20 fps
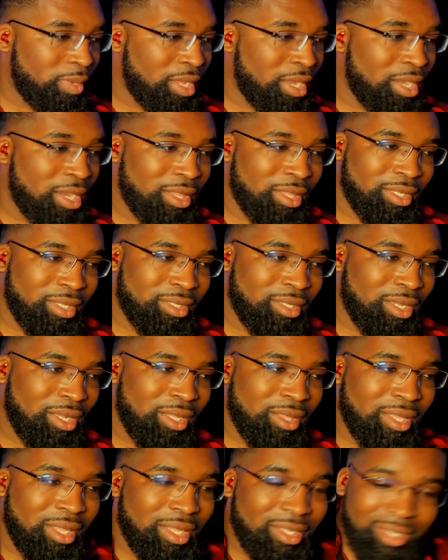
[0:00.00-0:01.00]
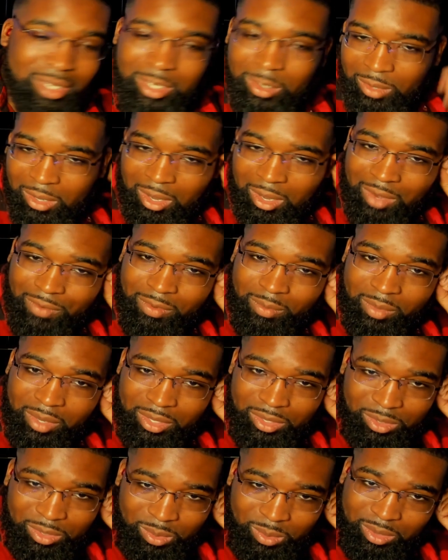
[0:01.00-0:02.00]
another song that's going to be hard for me
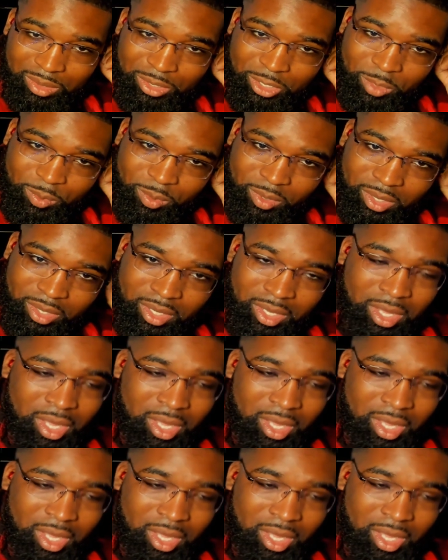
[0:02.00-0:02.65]
to interpret.